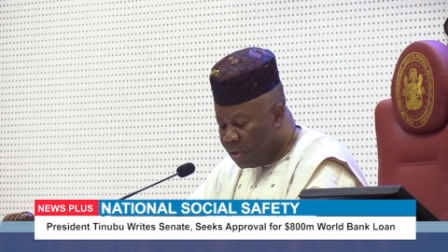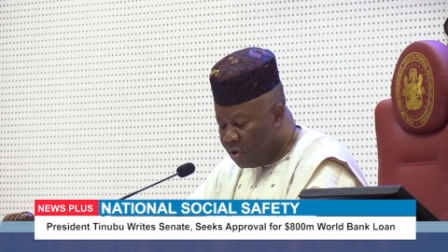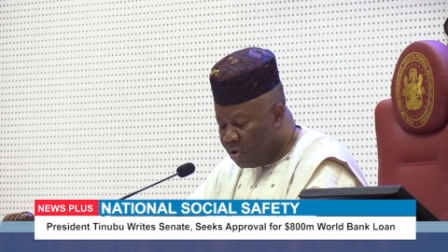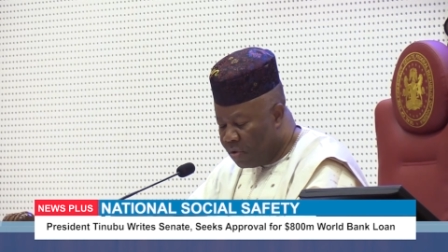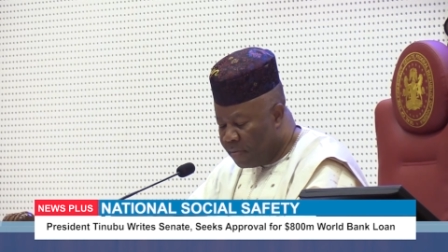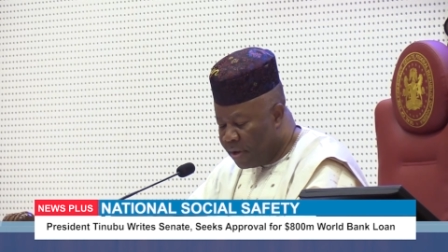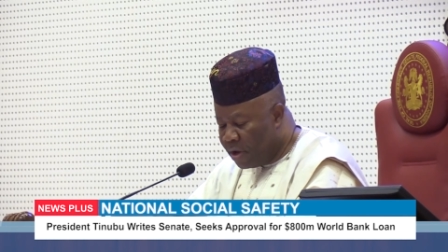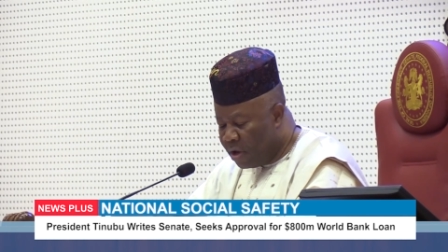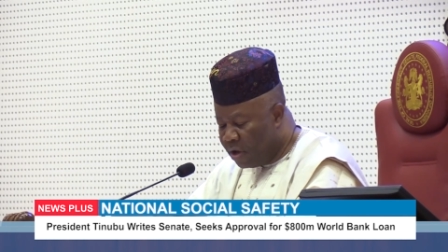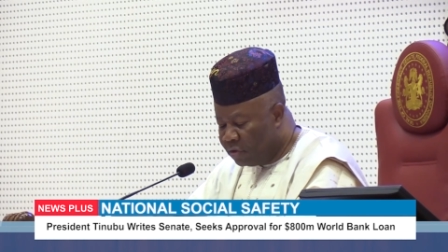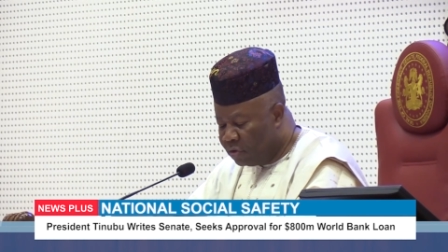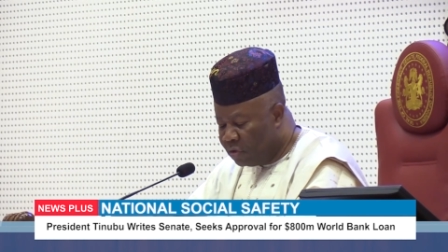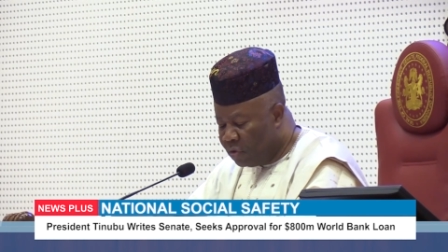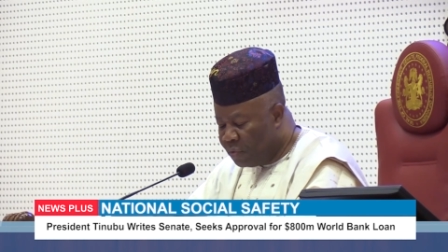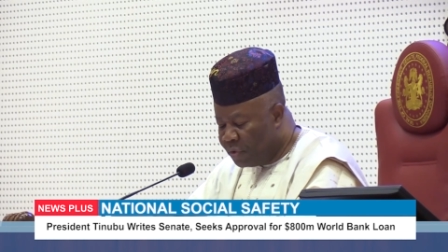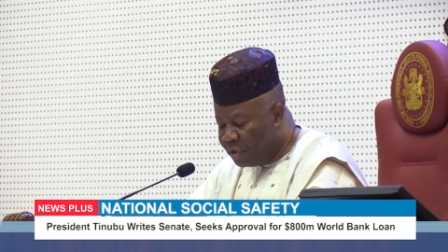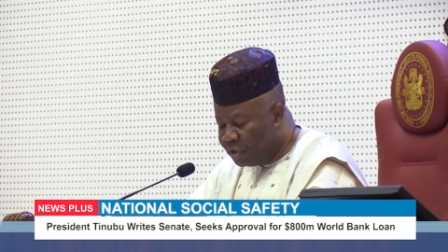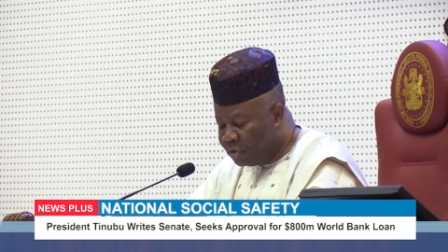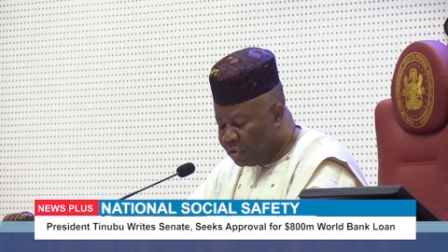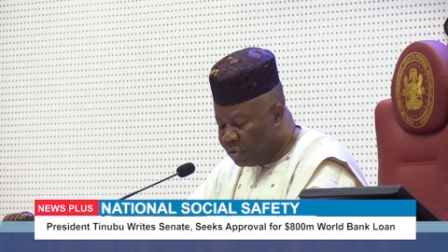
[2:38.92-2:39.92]
You may also
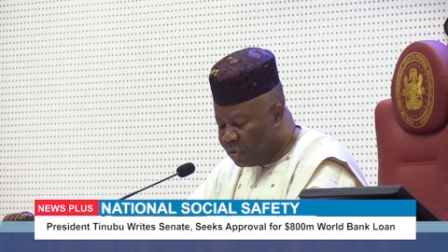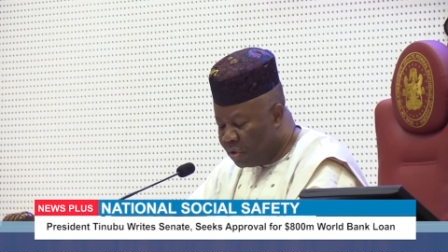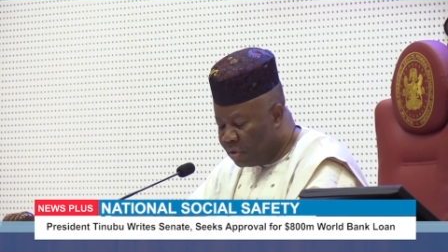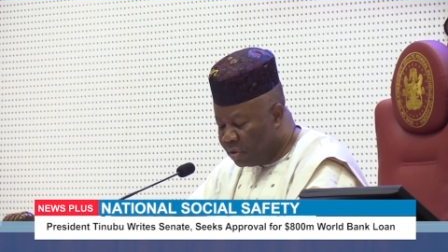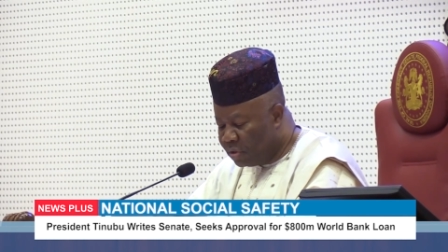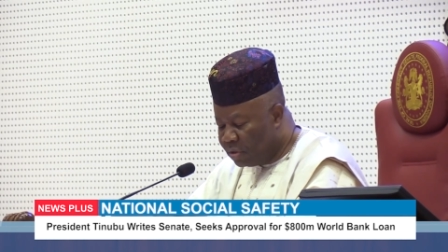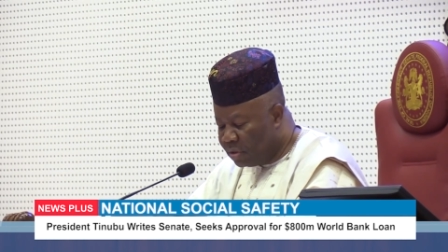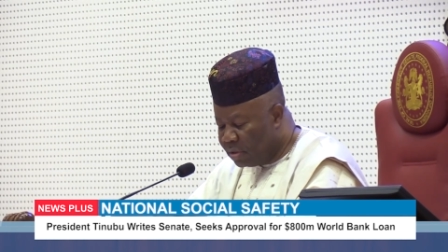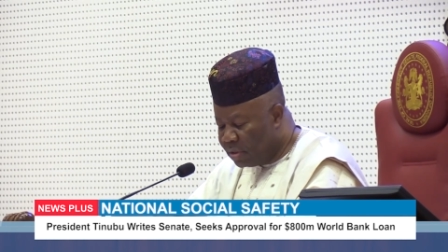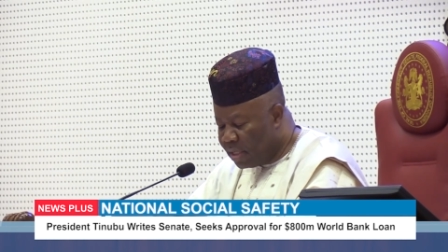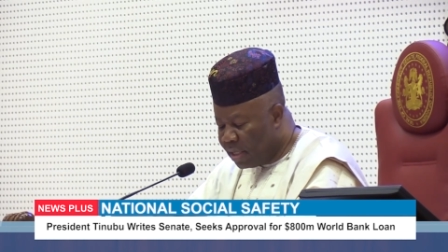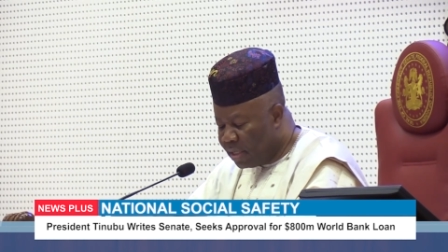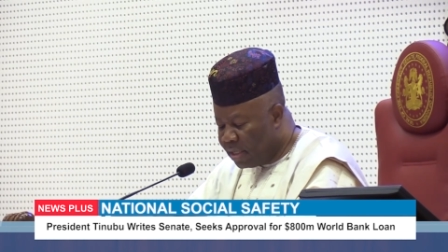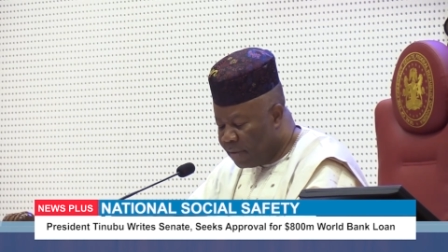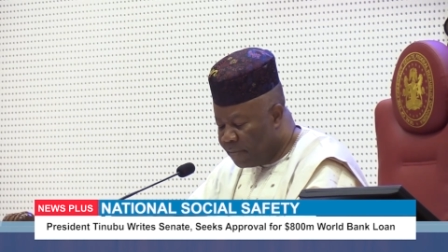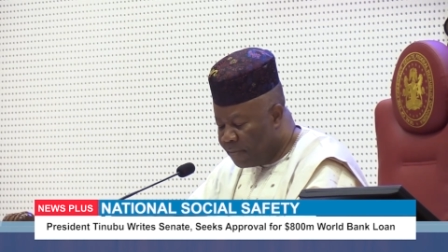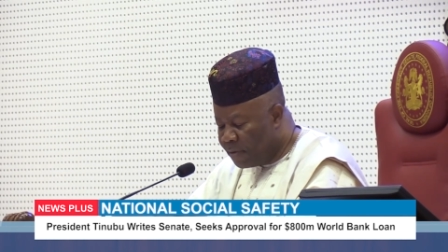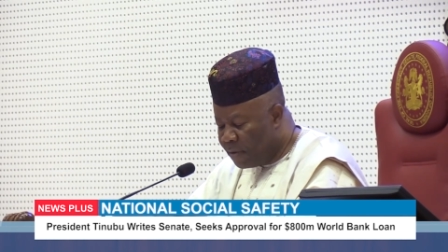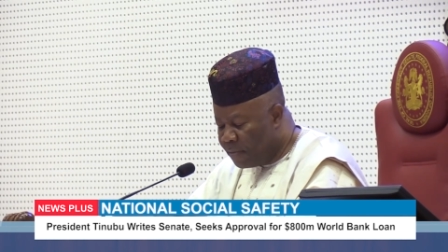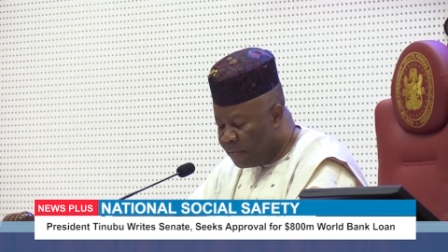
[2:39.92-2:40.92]
wish to note that
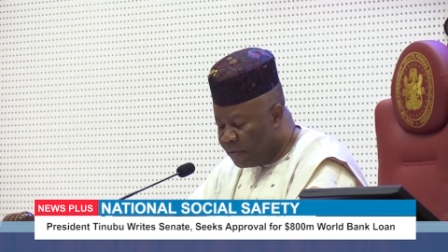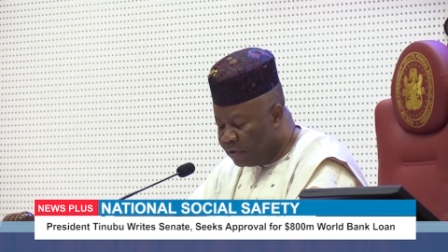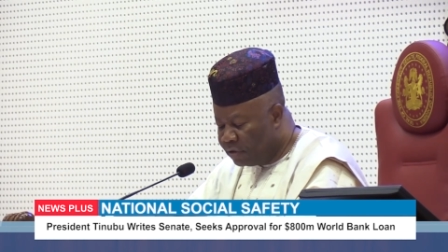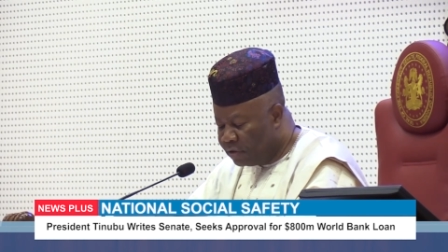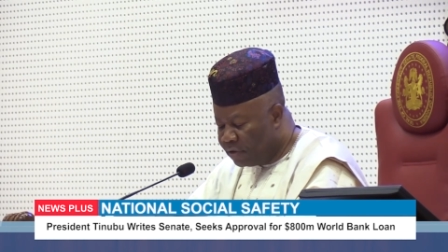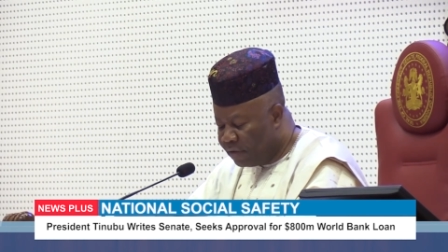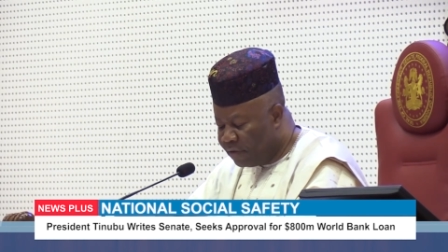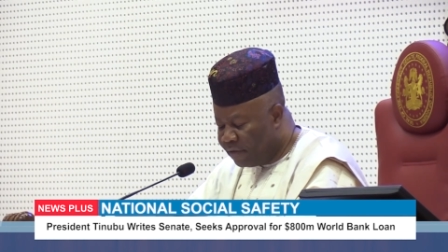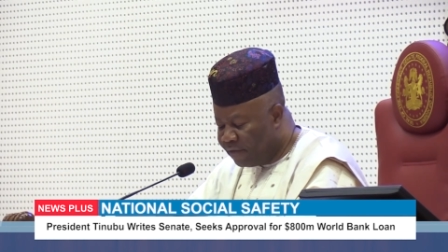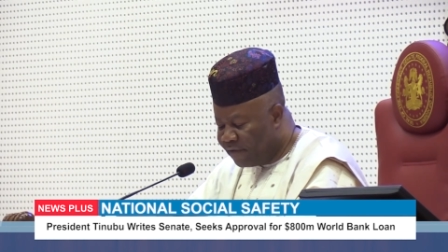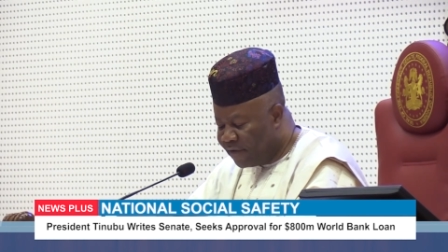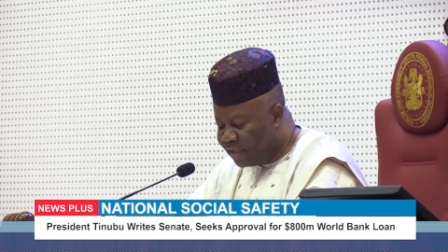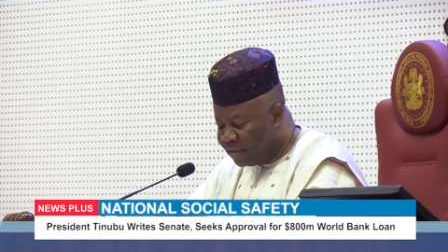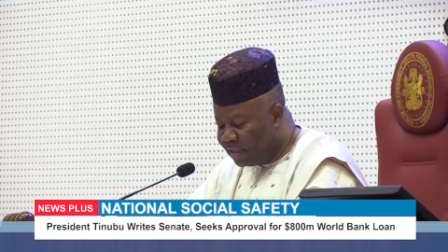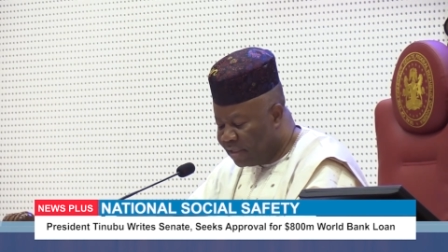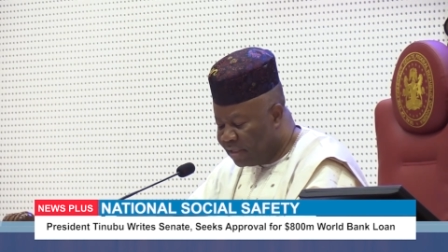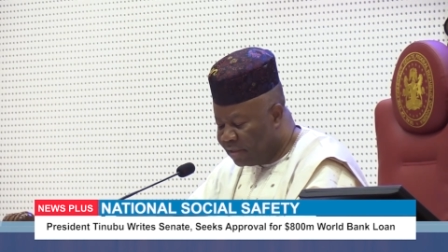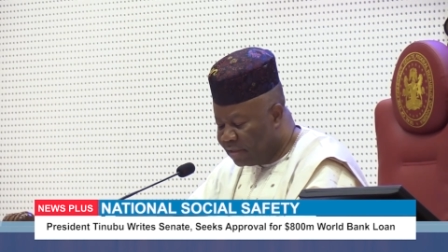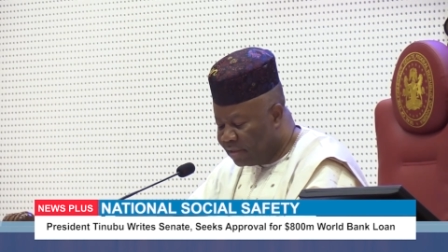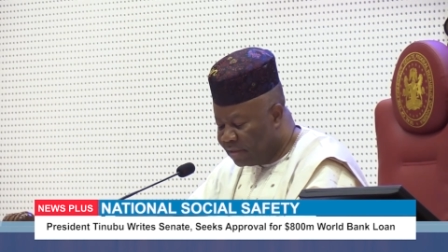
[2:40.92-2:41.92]
the purpose of the
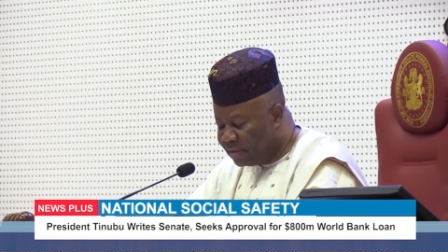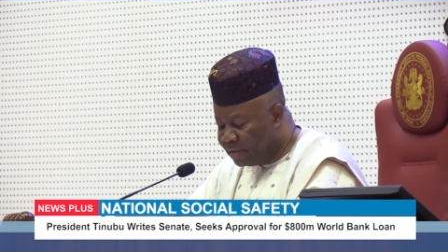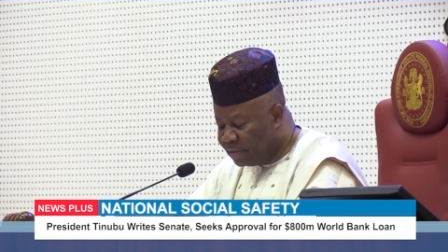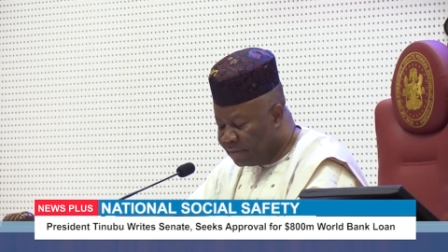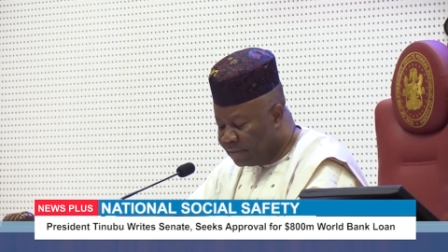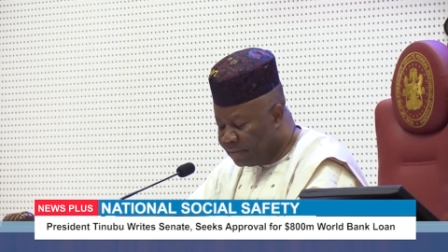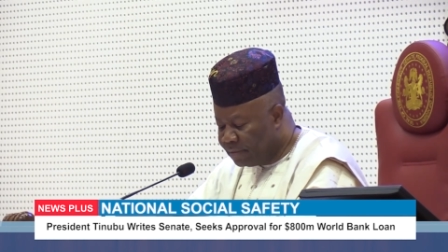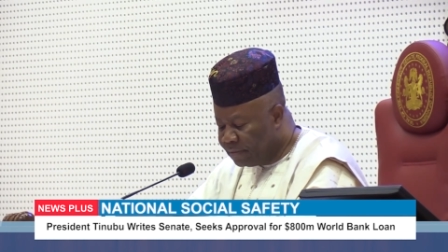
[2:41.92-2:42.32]
facility